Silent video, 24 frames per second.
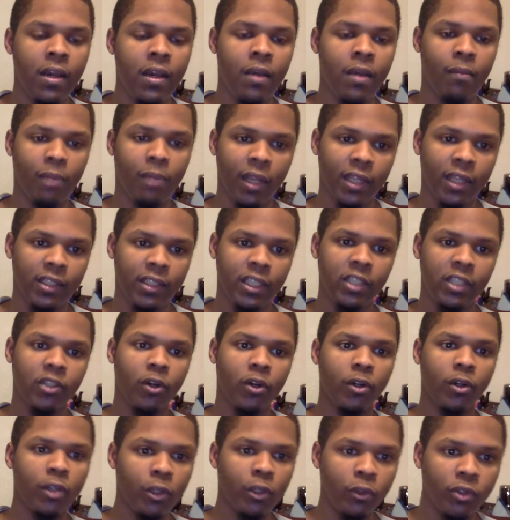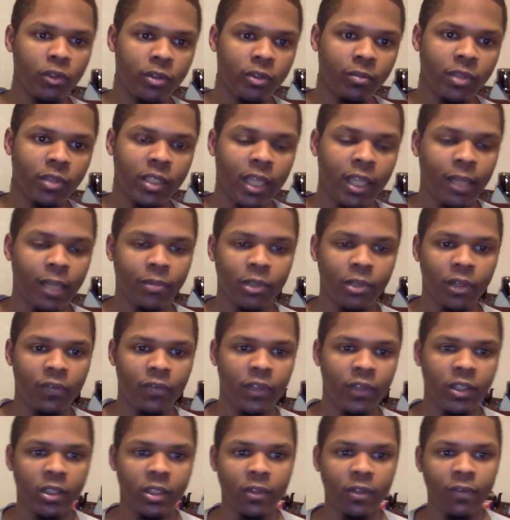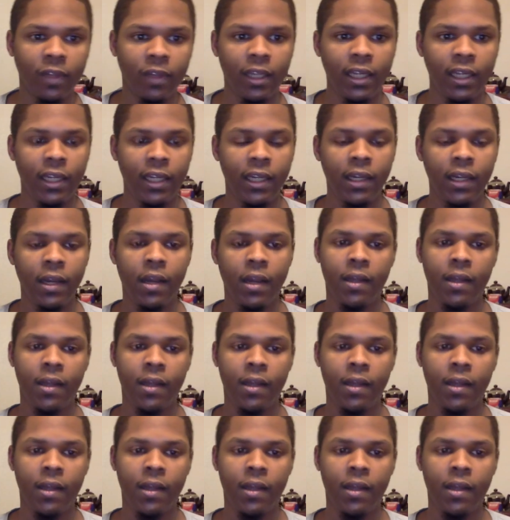Plus, he's going to lose some steps defensively.